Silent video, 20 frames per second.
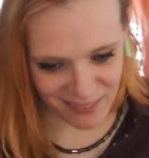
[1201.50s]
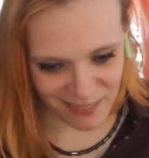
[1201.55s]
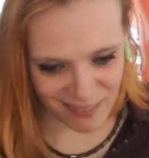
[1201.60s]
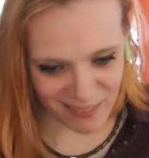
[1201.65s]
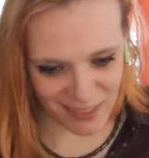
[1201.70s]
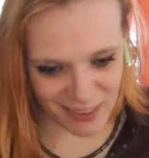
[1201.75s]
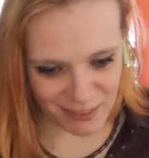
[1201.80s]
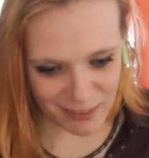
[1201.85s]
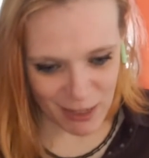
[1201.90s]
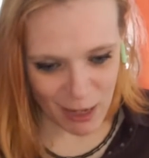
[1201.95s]

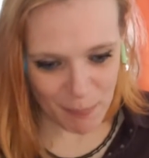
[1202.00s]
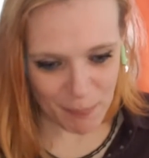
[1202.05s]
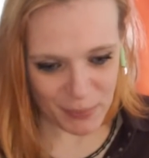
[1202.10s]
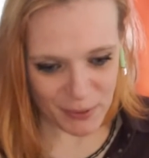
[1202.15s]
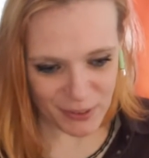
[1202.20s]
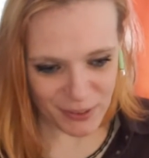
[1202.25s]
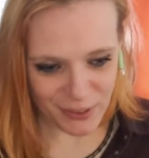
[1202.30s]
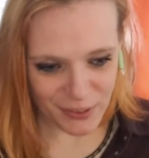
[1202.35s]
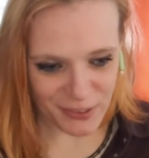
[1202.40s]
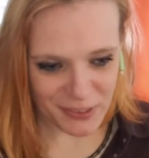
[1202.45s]
this
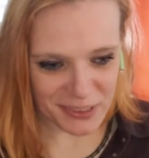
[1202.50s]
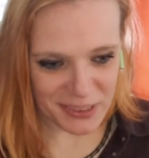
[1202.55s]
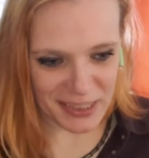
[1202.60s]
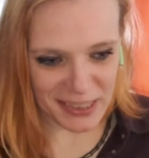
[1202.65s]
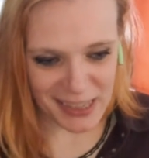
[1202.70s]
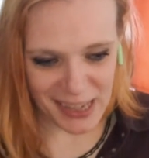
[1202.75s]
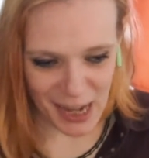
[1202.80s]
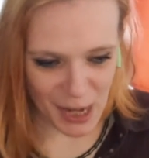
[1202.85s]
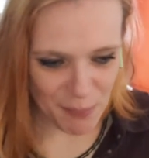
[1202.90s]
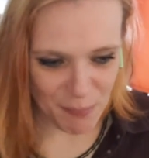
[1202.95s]
opportunity
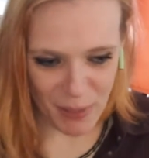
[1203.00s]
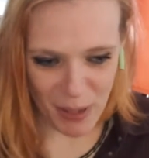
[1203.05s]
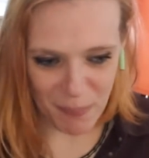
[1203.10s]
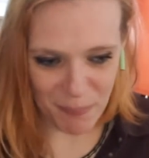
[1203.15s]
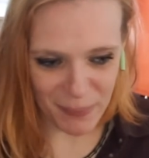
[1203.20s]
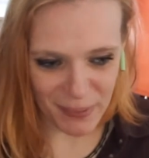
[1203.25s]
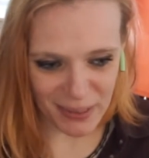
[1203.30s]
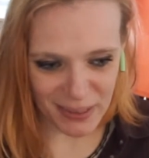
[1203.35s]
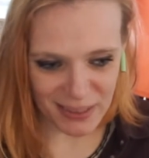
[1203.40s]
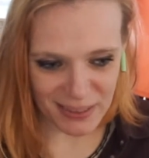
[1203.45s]
came up,
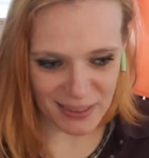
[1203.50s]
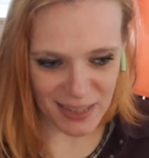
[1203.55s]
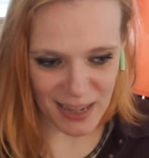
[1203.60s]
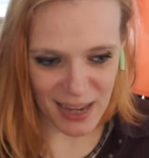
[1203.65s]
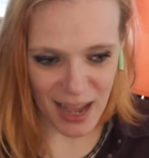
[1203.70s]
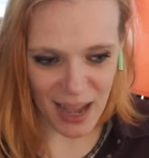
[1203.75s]
and it's like,